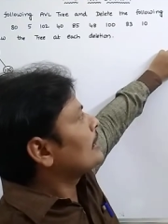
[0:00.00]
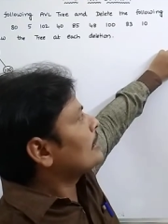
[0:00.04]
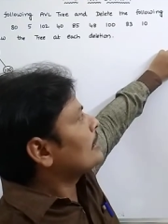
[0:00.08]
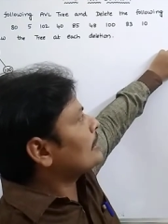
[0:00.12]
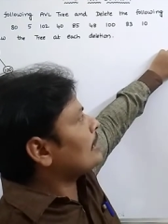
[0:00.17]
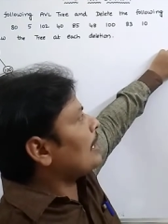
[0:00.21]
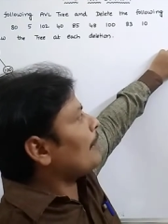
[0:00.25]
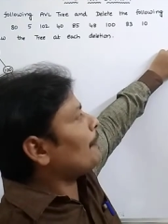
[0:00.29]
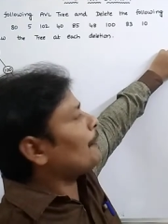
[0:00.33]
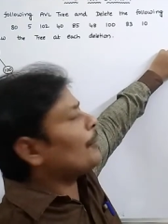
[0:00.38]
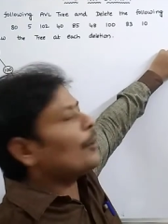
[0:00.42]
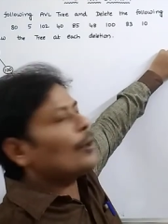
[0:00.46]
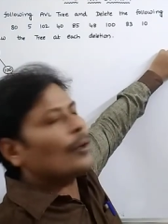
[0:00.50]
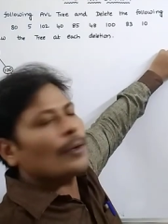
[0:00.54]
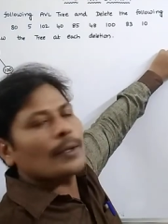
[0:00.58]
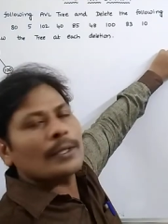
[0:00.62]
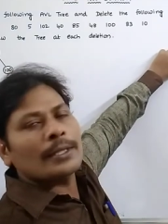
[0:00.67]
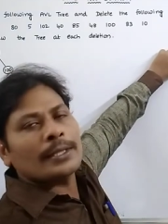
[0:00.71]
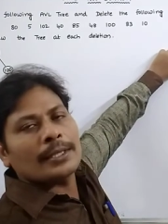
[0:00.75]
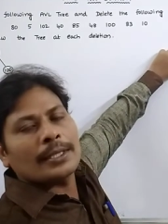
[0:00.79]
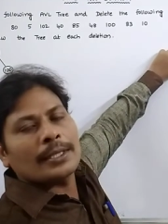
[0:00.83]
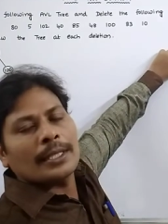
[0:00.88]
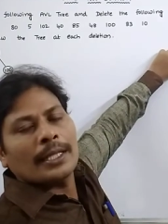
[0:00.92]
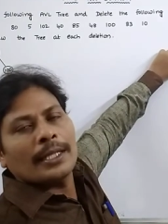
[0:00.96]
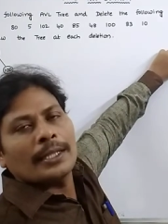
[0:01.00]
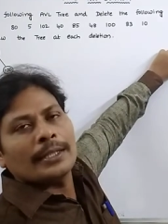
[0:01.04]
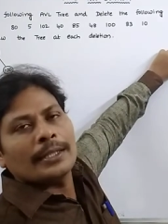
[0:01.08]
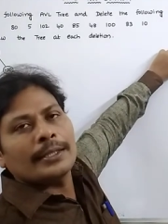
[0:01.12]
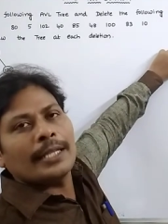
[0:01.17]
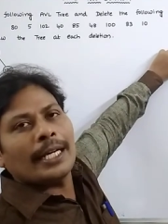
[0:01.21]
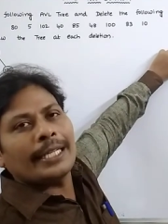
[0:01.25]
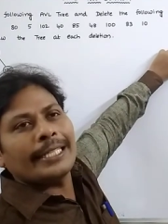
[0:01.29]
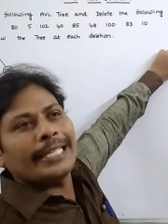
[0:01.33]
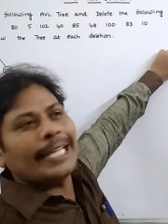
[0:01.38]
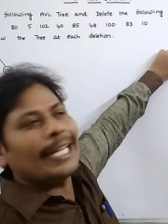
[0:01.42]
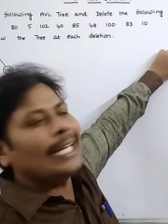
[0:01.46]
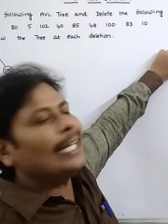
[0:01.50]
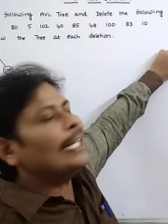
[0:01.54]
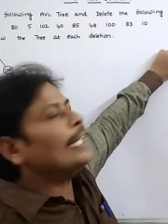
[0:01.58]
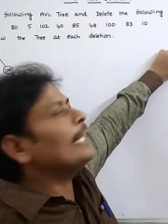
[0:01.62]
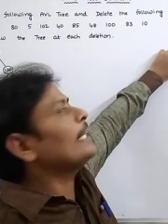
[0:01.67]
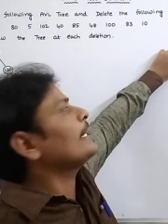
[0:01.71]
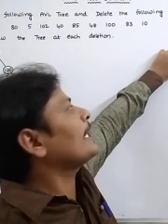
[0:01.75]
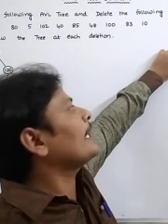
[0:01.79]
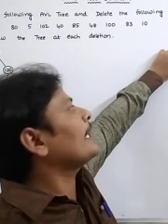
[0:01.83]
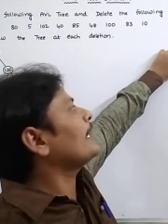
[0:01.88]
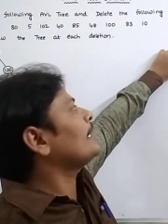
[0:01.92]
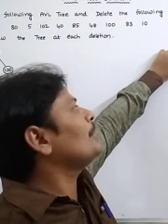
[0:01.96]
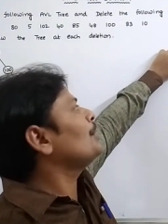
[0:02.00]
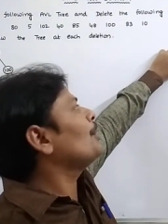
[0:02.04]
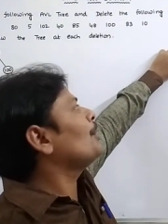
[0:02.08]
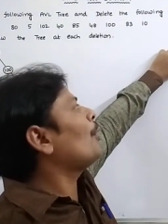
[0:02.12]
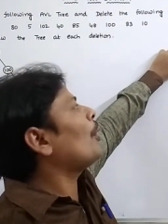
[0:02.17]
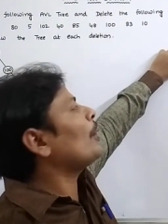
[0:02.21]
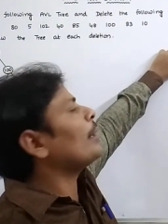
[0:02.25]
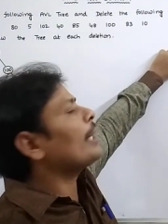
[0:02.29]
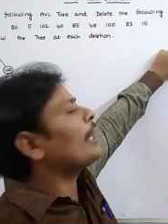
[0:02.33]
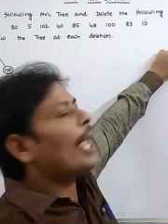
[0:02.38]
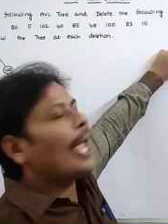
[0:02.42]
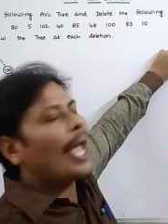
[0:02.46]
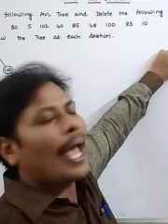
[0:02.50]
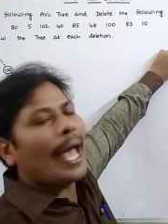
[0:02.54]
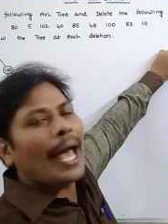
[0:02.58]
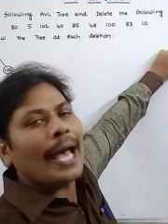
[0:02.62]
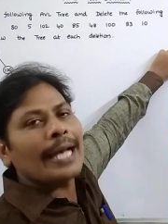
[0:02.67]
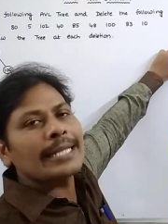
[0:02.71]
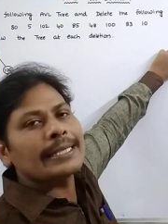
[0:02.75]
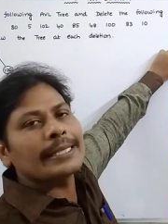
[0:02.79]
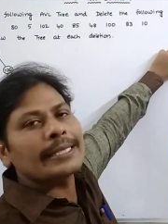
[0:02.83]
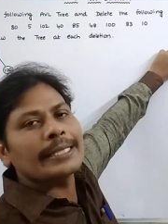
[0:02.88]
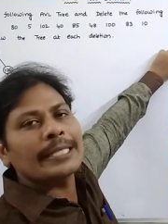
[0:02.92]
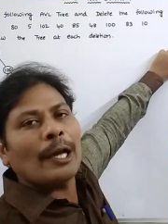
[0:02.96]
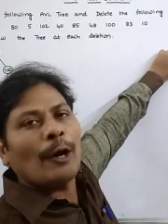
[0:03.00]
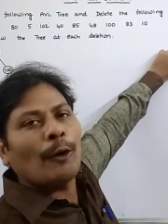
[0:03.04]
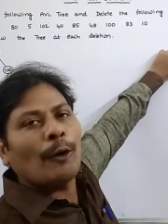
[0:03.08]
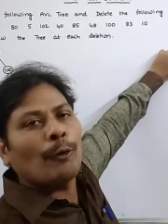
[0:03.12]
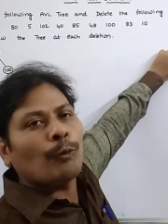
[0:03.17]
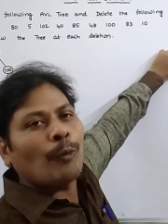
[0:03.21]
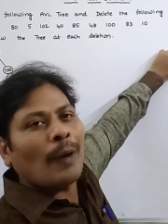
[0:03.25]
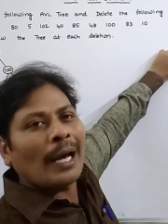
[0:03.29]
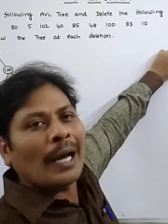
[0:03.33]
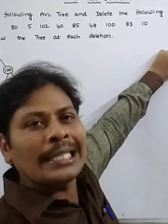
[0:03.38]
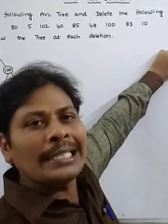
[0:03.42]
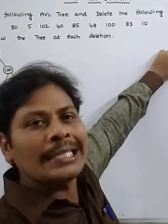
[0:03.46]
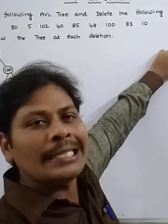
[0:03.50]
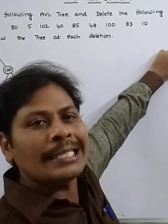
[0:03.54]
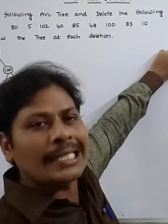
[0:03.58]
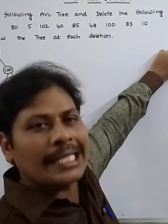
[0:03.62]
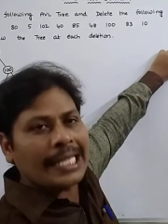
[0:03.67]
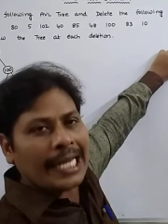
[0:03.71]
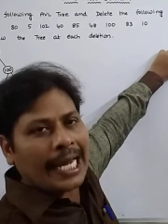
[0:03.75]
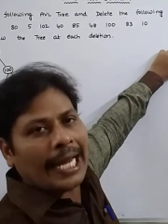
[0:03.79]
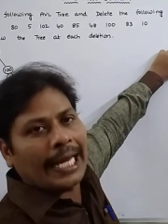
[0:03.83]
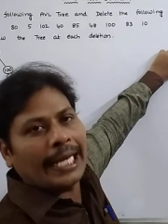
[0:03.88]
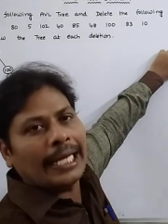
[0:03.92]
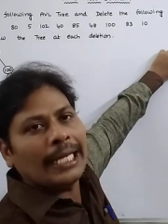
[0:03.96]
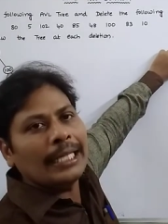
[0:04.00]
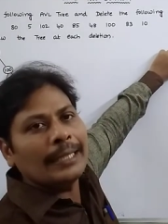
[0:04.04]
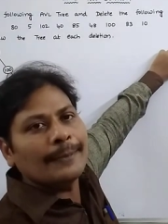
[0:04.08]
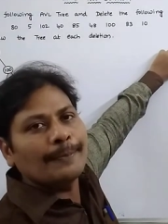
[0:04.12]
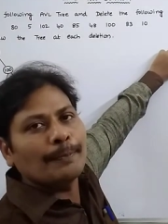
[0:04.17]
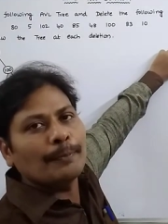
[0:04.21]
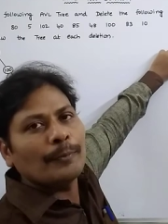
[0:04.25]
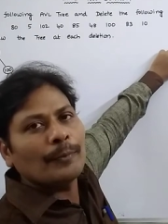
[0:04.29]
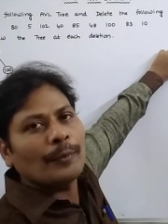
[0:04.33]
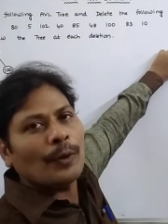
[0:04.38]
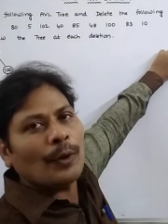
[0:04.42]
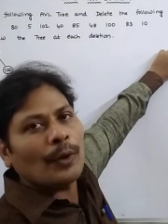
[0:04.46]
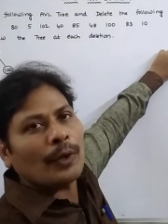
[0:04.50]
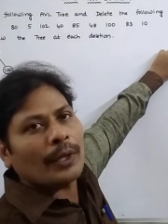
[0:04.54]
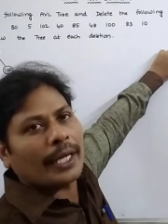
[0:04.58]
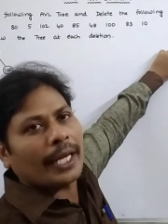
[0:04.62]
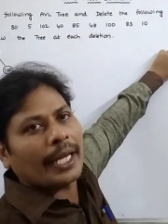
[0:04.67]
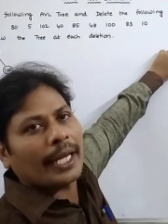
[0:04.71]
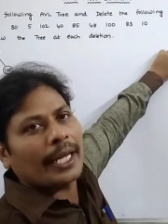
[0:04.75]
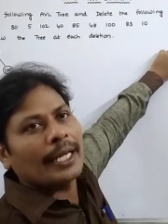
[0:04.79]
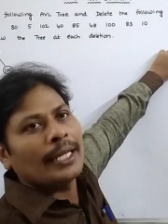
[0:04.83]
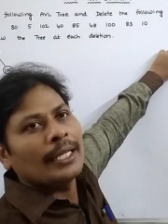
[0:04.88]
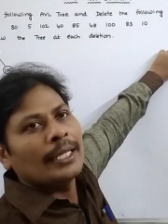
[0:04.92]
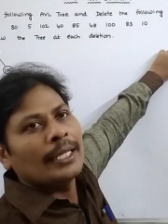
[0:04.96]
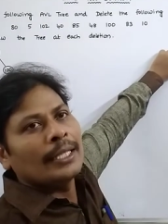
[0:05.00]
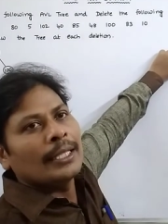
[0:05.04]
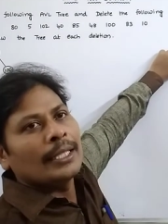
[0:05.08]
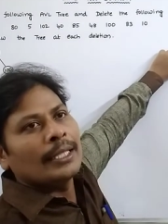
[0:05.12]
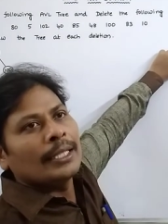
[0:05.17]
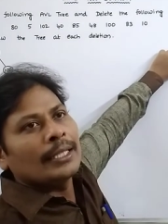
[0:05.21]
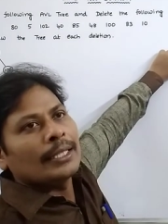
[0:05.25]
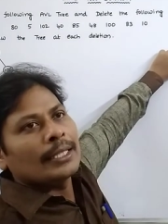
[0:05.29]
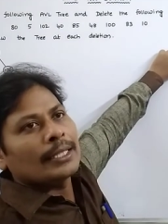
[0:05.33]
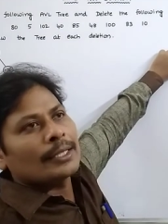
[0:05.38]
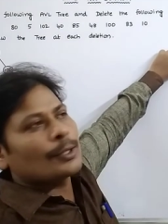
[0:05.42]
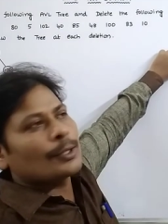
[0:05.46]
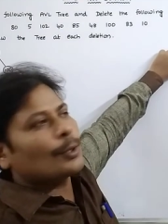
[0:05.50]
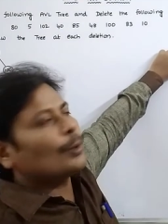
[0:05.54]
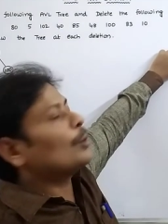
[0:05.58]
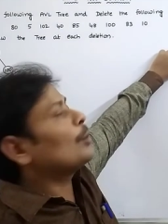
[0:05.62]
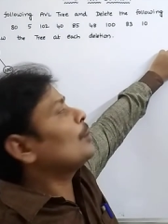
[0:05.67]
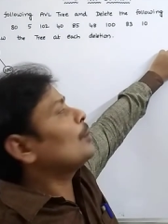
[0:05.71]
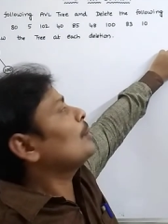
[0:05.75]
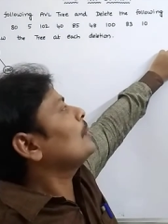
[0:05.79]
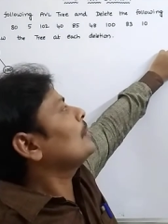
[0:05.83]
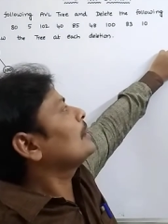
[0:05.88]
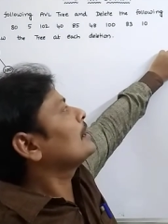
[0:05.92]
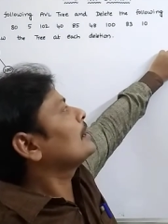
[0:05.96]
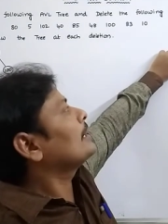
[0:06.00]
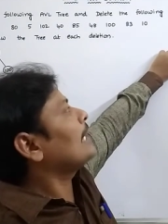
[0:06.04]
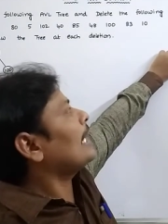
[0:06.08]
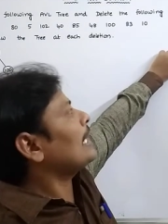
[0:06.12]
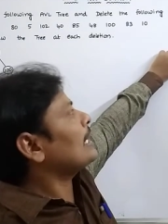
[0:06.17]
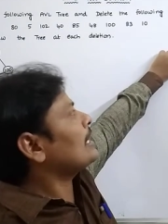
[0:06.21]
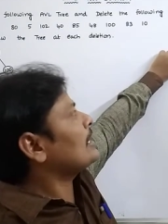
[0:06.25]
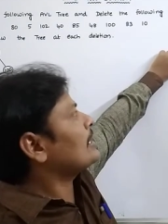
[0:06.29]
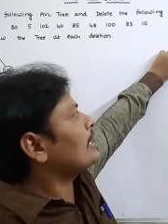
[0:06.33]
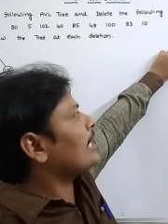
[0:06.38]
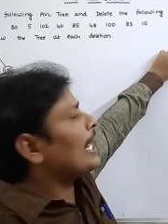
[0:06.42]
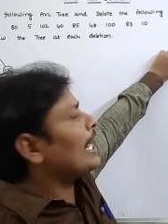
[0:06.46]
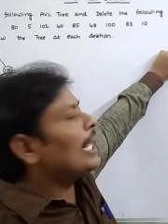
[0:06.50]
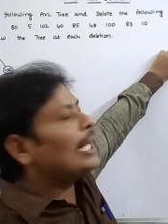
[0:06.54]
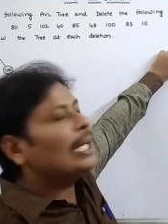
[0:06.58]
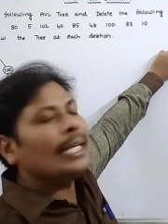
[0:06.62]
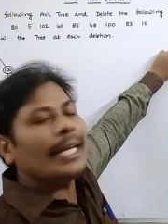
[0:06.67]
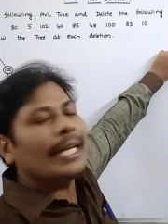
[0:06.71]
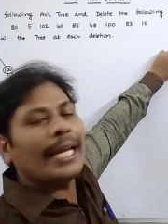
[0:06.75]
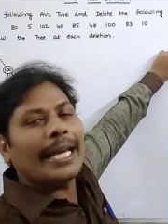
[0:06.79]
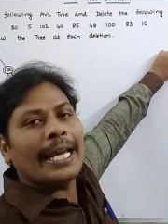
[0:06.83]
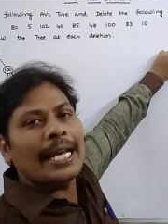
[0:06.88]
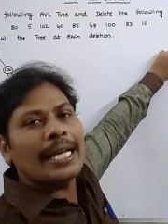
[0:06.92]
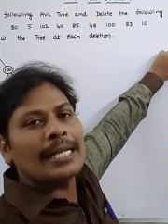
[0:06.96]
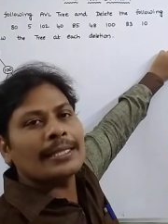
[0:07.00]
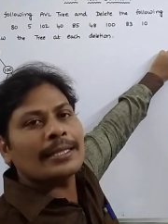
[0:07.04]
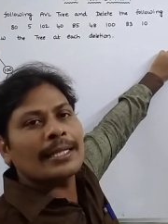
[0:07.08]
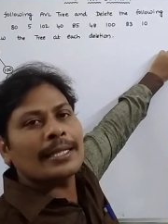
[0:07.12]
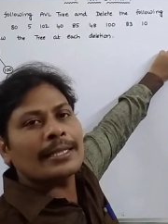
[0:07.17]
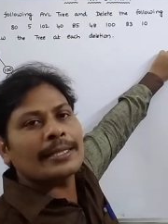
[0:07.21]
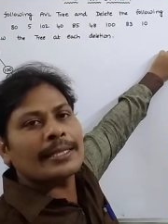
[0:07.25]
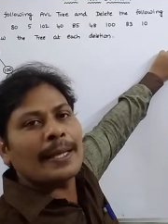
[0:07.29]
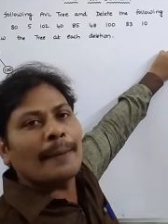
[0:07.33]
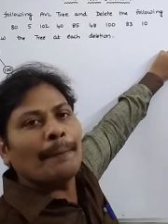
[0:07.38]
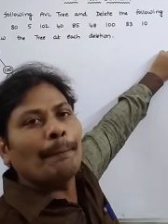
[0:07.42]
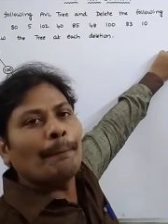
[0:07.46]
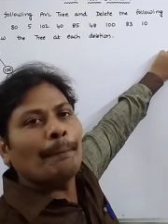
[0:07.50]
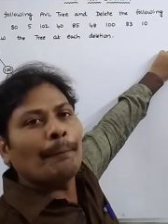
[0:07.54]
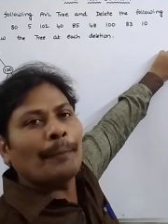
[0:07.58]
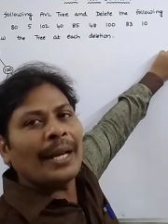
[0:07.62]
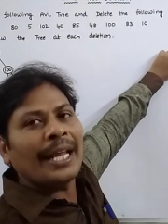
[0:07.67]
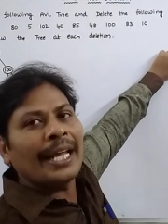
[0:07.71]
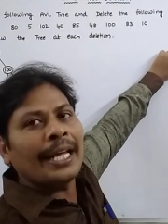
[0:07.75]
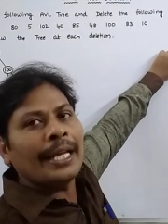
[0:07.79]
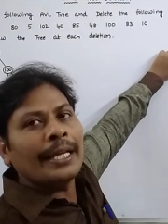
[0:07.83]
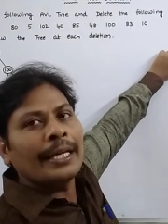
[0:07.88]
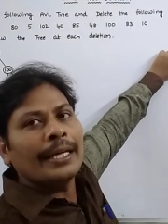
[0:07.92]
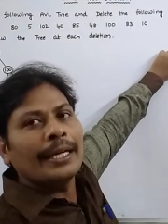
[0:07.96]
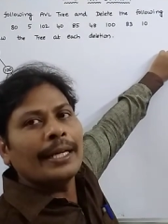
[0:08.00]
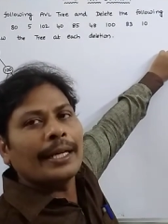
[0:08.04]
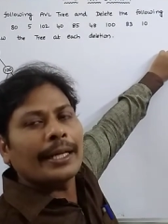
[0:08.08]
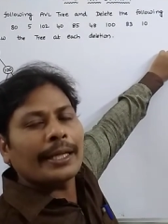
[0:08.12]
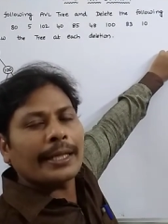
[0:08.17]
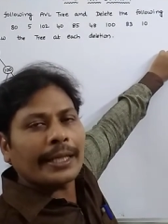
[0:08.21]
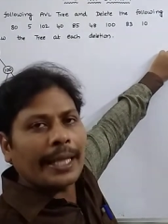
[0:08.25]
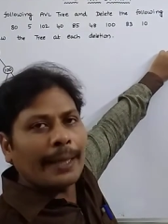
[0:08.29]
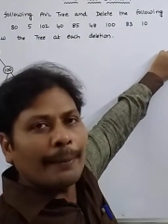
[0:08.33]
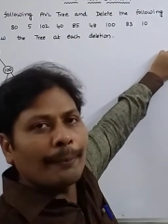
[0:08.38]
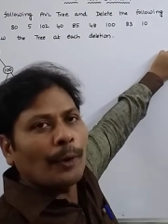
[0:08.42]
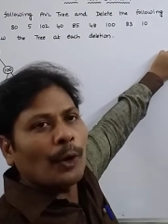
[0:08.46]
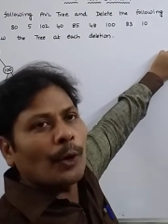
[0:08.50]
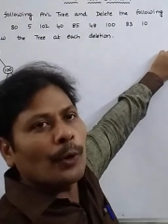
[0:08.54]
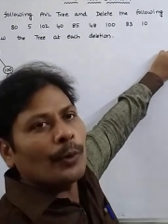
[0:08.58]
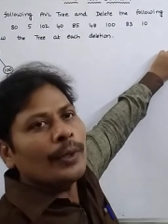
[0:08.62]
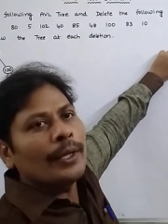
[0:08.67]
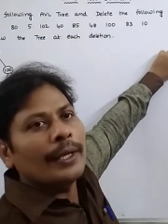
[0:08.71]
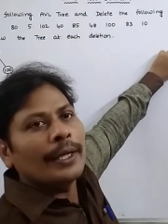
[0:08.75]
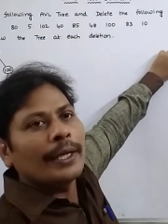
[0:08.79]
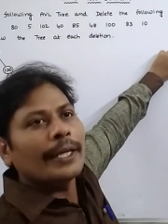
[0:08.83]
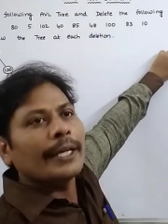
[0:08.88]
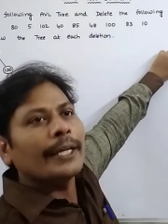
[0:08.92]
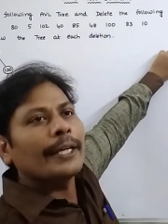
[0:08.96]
suppose the deleted node has one child. Okay, so that child is simply removed.